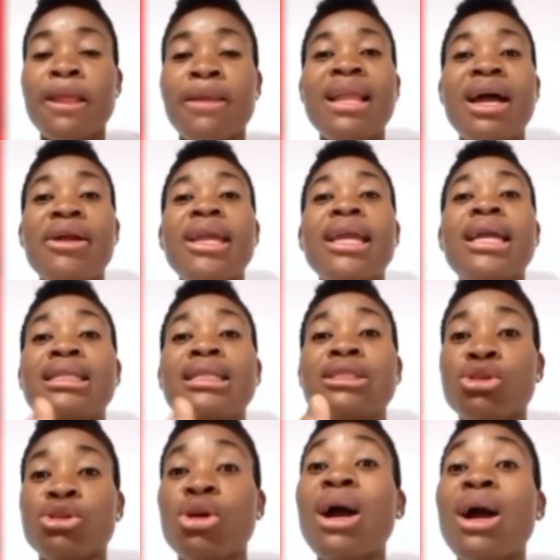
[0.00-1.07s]
Now he can
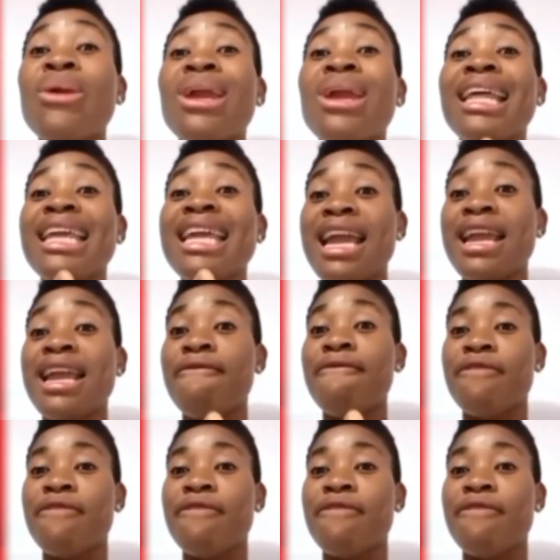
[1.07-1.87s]
talk and we can hear him